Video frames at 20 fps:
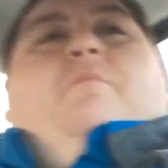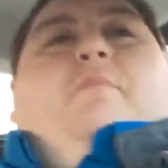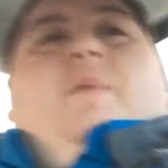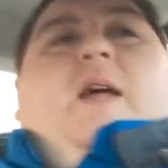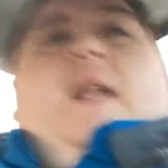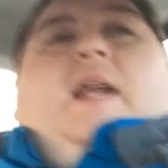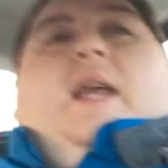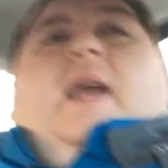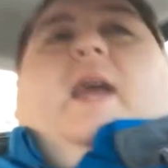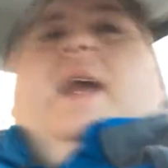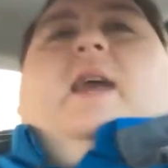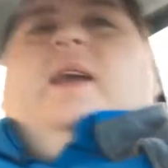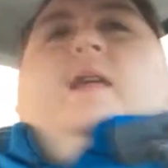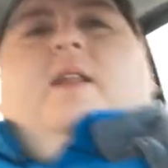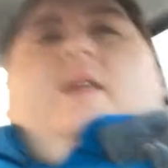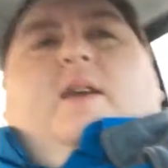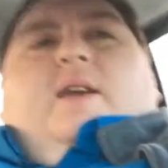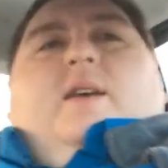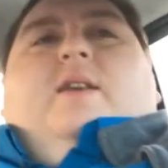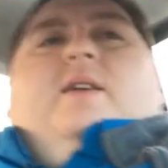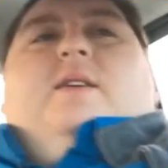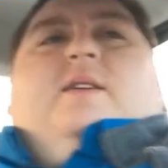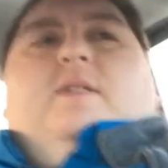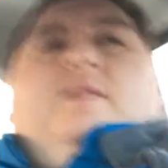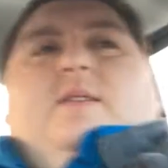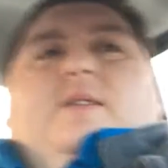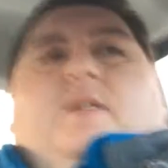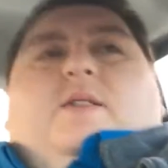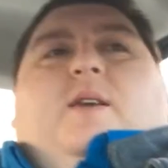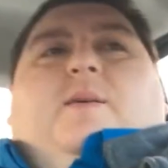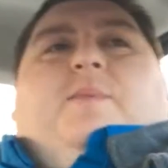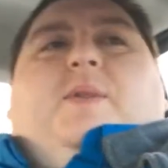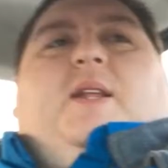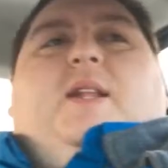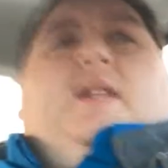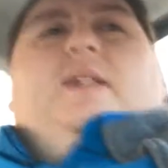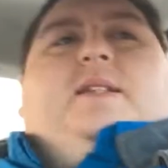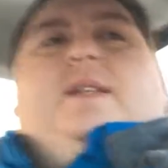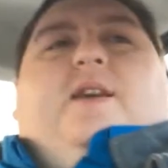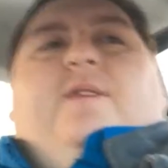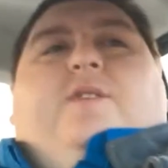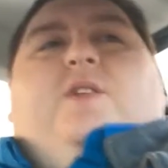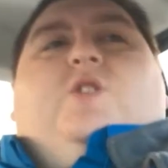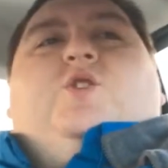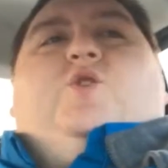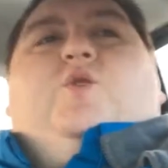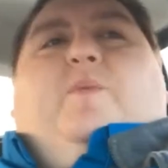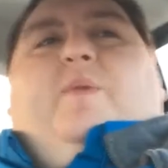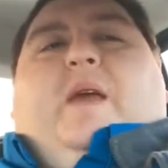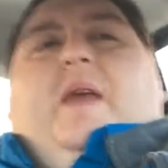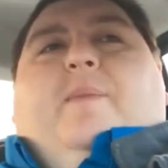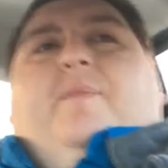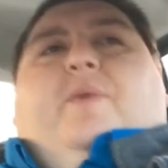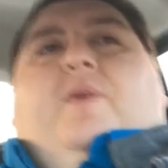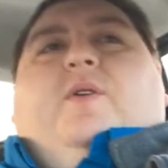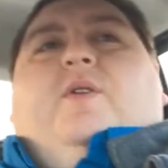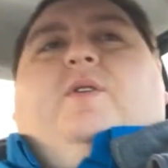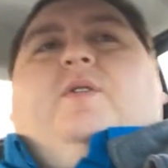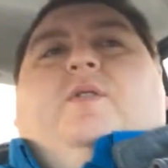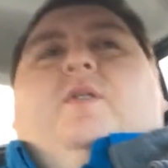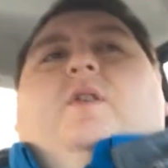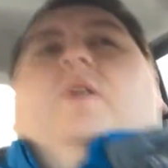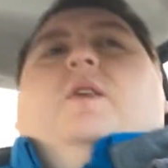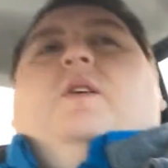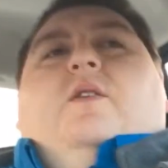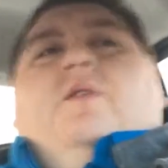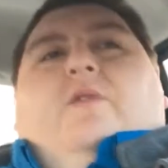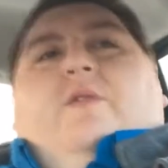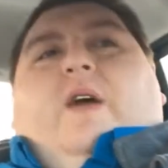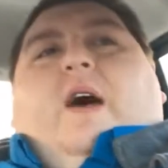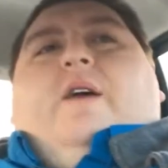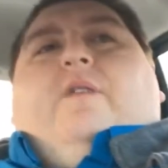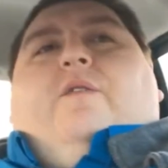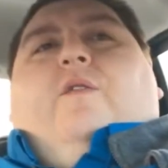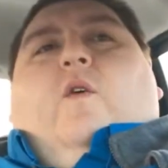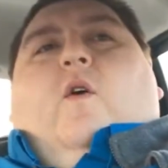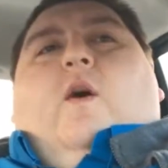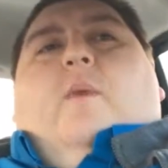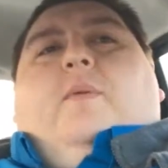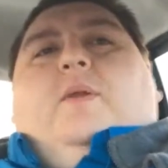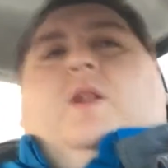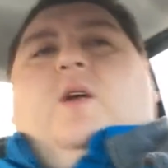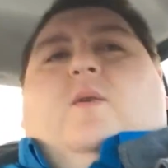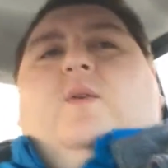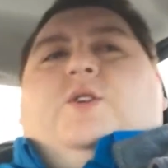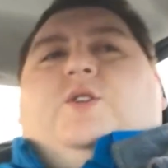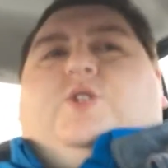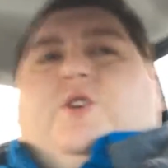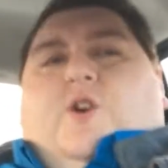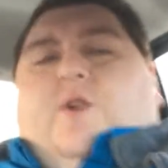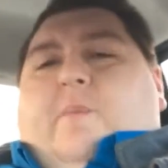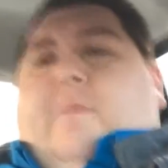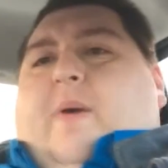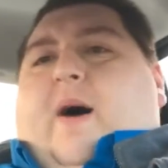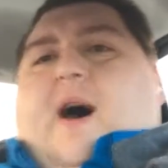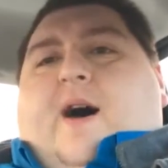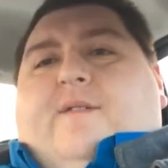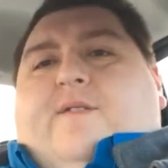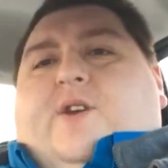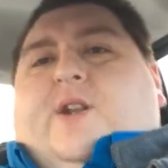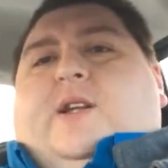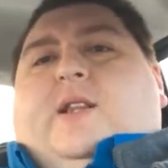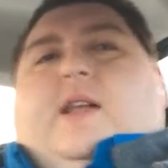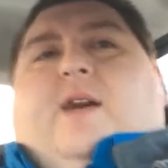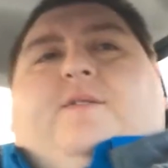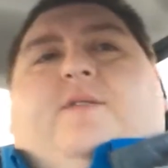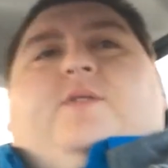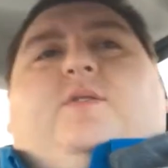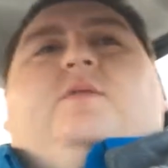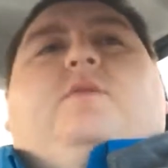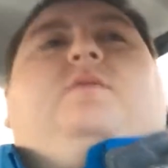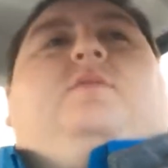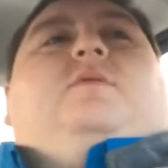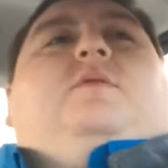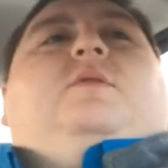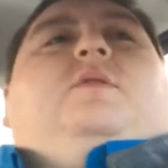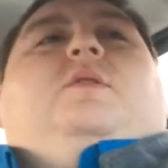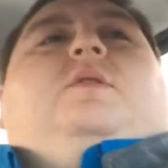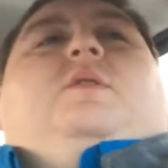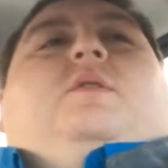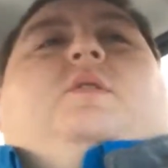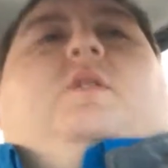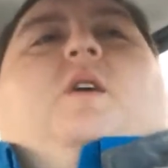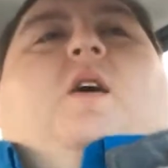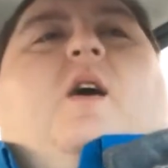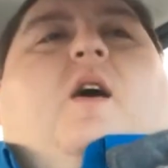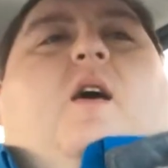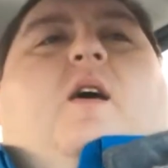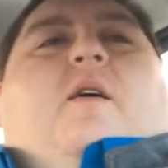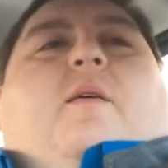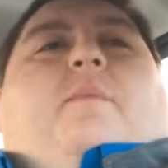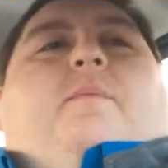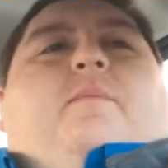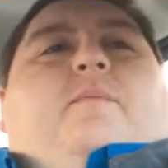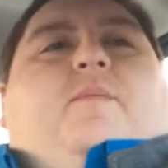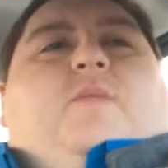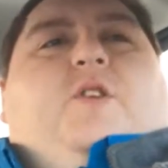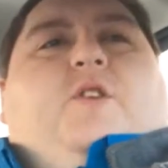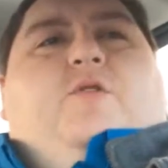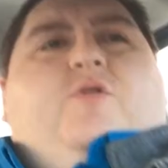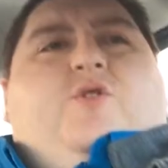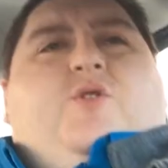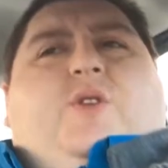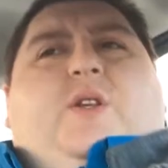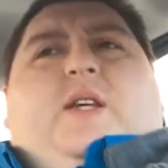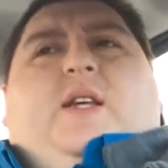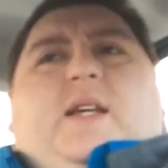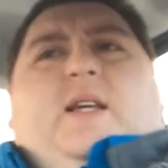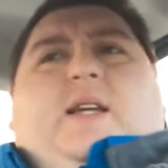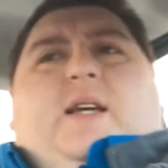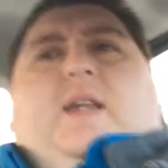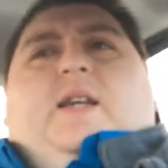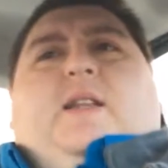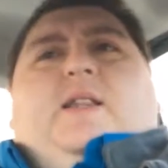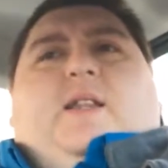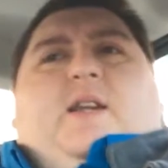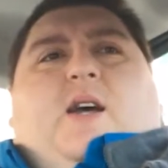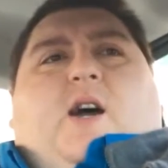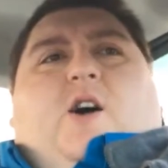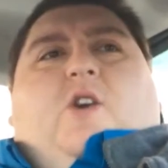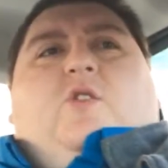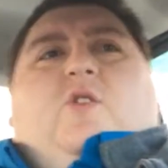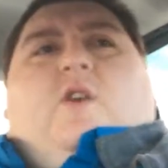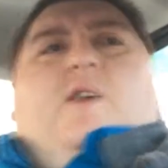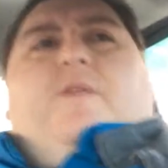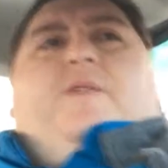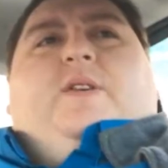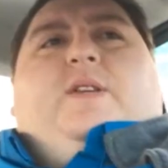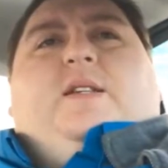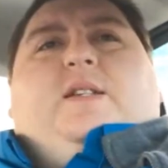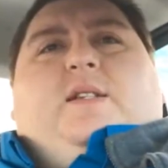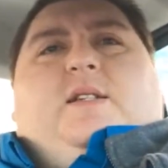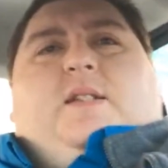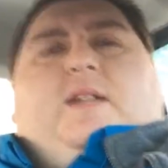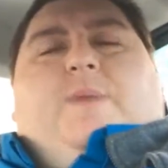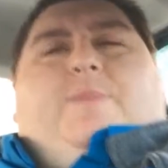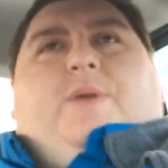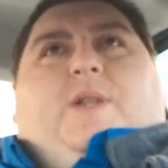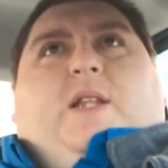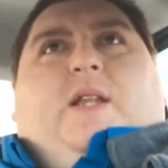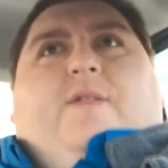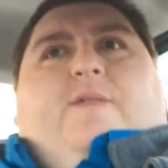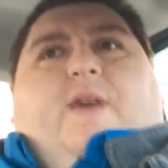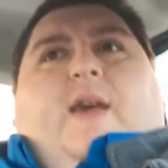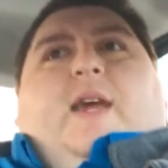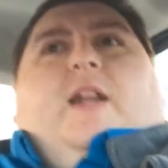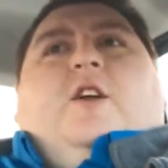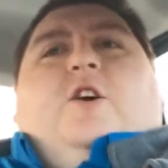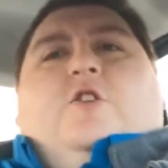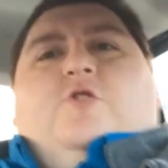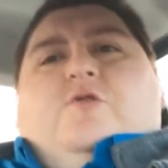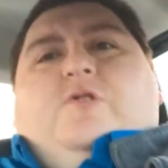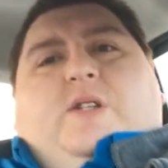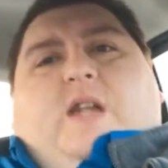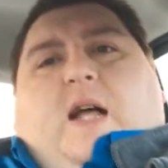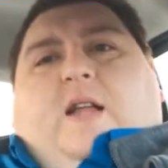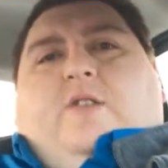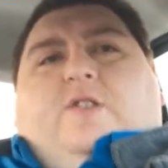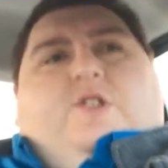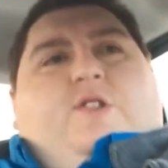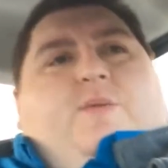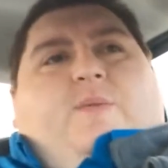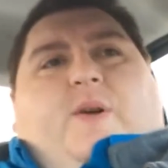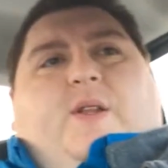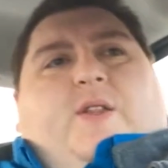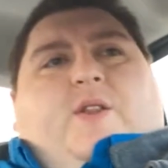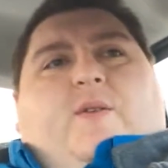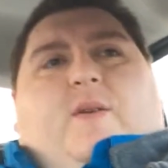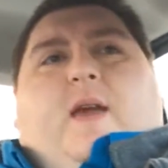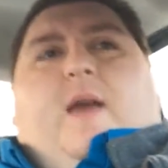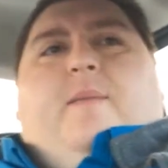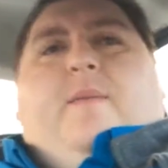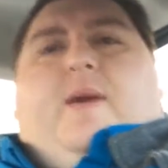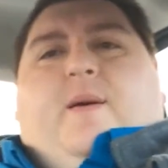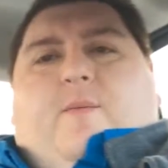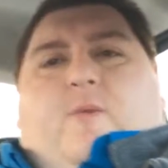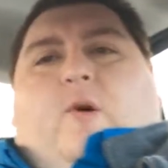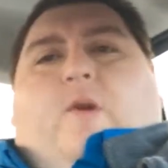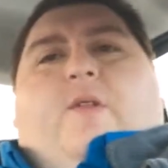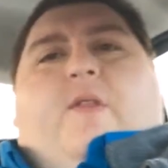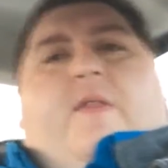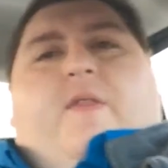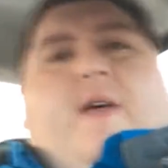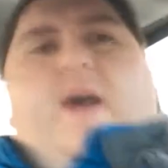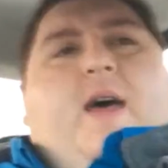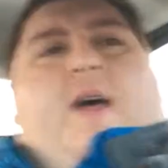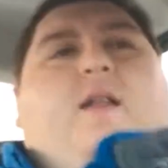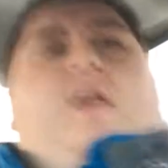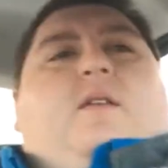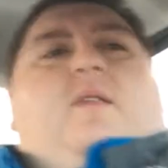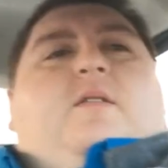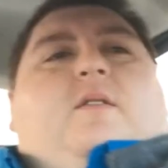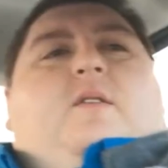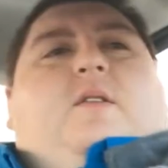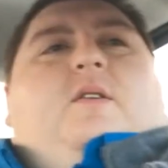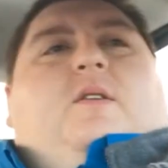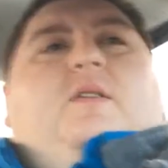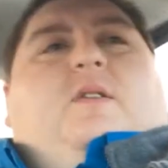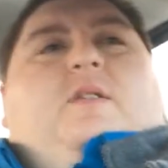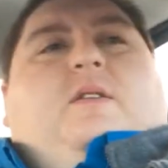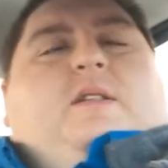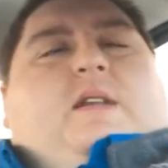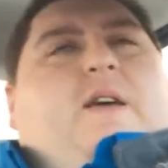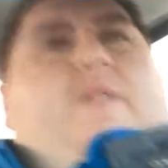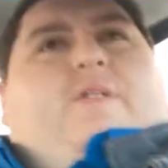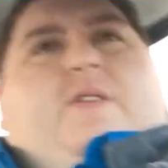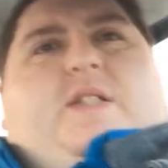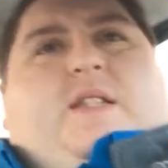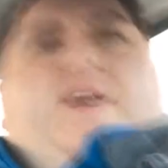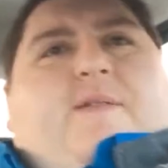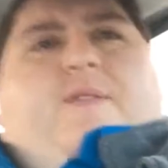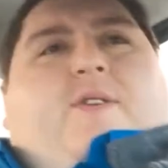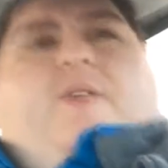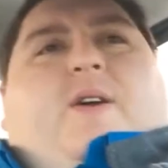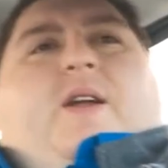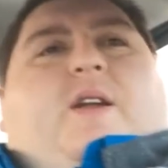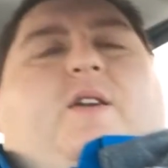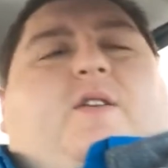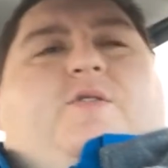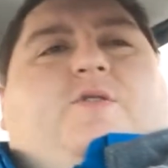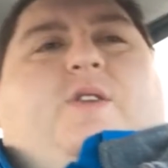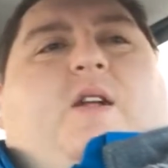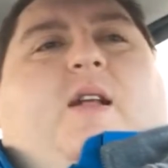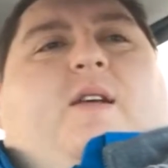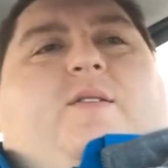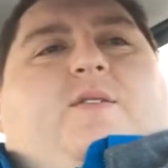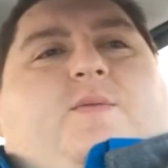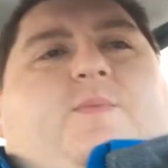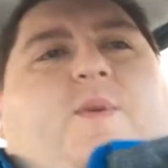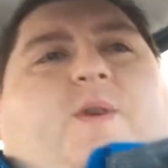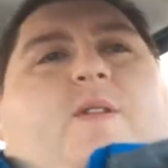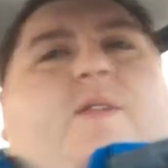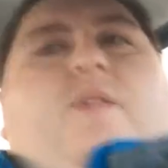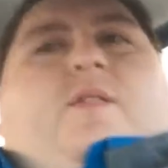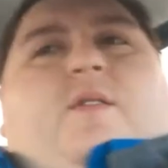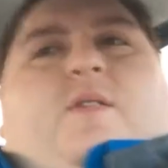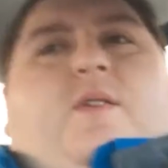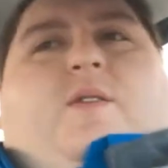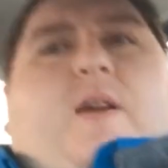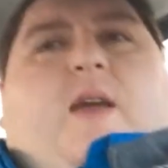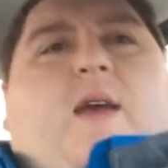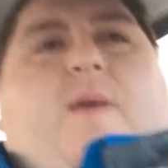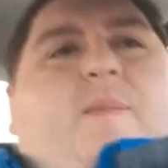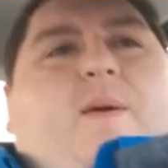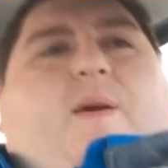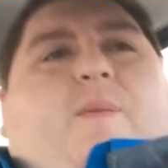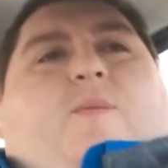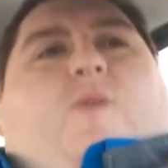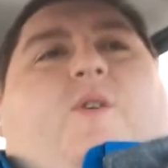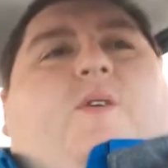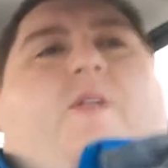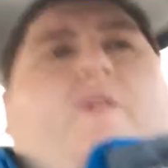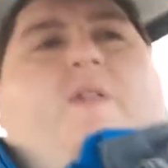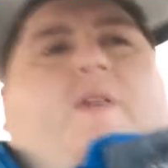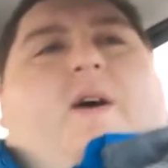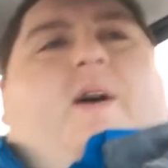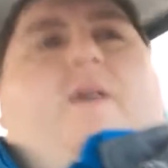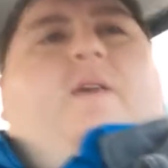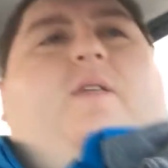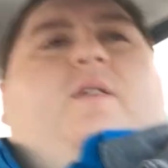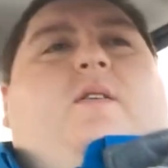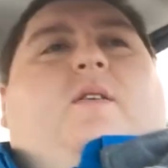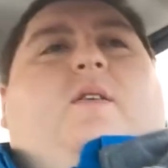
Medicaid is something that's given to people that fall below a certain poverty level. Usually the cutoff is, I believe, $800 a month. You can't make more than that. It's either $700 or $800 a month. You can't make more than that.